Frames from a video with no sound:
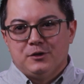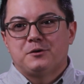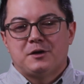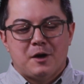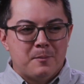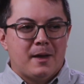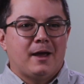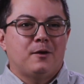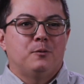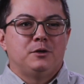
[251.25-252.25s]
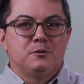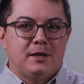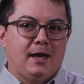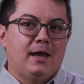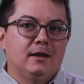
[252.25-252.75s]
come back when you
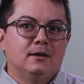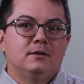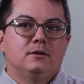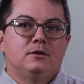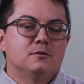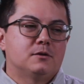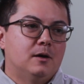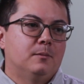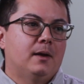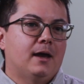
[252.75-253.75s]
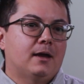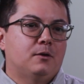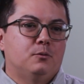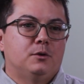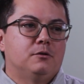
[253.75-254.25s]
can, you come
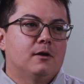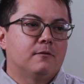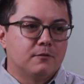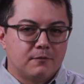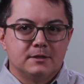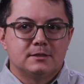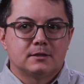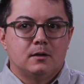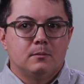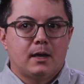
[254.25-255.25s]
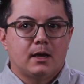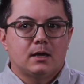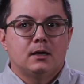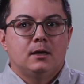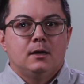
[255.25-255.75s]
back when you have the funds to come
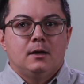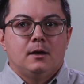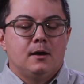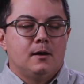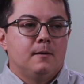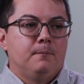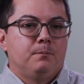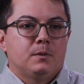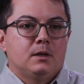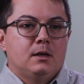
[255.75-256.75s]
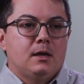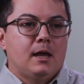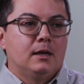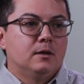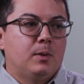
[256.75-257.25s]
back.
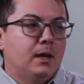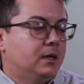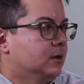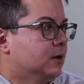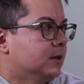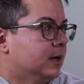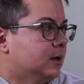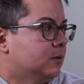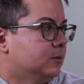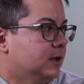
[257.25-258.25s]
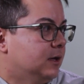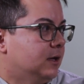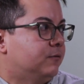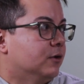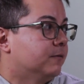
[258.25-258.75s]
And depending on like,
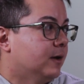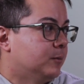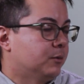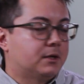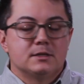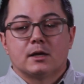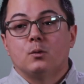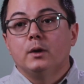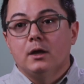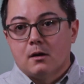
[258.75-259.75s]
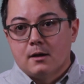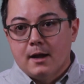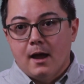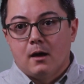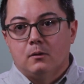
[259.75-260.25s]
if you're a family with kids like we are
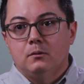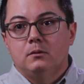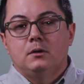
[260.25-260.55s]
now,